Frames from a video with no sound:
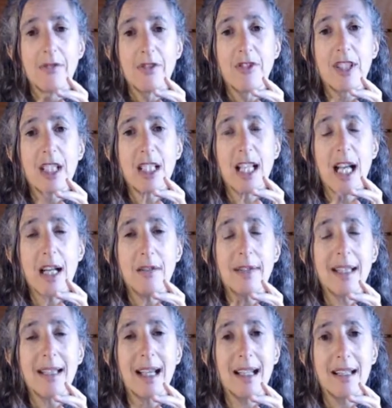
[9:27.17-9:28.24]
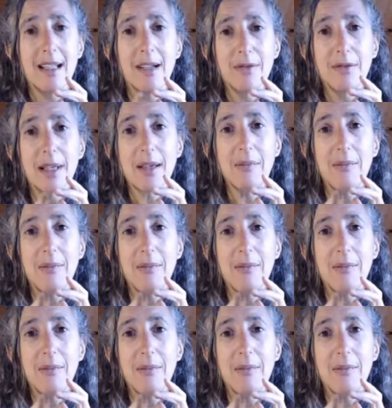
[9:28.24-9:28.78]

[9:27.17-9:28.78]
for sharing that love with